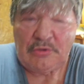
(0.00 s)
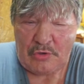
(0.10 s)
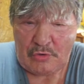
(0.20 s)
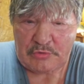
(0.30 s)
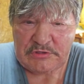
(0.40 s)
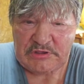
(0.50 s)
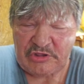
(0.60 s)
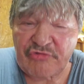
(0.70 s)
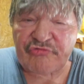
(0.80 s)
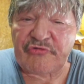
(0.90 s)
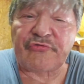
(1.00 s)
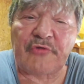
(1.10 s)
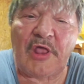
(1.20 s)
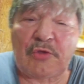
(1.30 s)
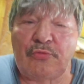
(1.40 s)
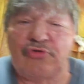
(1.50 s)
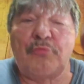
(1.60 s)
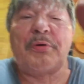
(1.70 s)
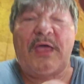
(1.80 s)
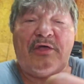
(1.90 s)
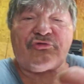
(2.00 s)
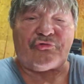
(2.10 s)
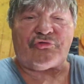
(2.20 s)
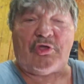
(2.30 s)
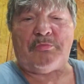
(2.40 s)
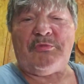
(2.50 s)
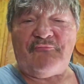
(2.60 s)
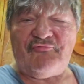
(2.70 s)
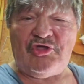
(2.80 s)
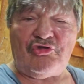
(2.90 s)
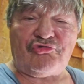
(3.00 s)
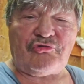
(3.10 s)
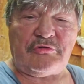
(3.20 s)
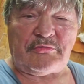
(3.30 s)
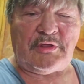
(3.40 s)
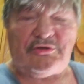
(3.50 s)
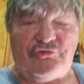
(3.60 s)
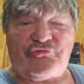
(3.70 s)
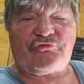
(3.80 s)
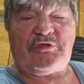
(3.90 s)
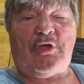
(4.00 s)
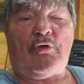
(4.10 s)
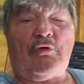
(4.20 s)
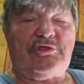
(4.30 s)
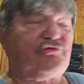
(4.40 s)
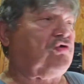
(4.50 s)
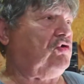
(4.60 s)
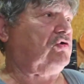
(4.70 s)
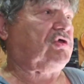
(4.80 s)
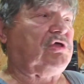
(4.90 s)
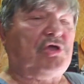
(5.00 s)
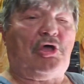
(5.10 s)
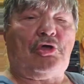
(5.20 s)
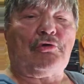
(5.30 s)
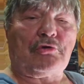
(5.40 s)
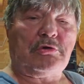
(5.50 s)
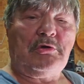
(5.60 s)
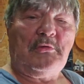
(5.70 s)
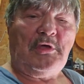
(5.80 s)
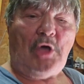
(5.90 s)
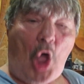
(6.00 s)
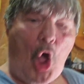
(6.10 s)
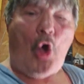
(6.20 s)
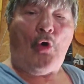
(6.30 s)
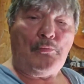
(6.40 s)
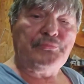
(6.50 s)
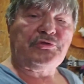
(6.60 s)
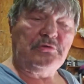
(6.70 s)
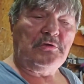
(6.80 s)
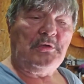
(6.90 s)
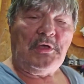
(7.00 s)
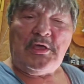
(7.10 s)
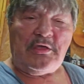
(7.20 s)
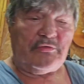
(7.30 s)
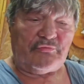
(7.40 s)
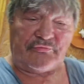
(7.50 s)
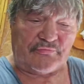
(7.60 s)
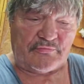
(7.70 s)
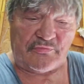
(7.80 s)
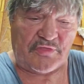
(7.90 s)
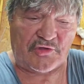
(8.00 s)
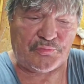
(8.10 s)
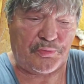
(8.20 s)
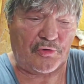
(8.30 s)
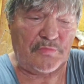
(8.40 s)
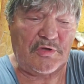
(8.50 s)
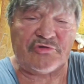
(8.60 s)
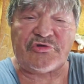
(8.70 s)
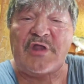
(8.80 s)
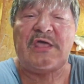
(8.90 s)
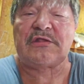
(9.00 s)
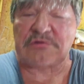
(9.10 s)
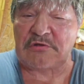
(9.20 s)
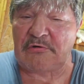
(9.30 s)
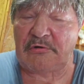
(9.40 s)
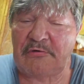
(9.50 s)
Okay, it's just like when you pass a subdivision and you see all these cookie cutter homes. That's pretty much NASCAR.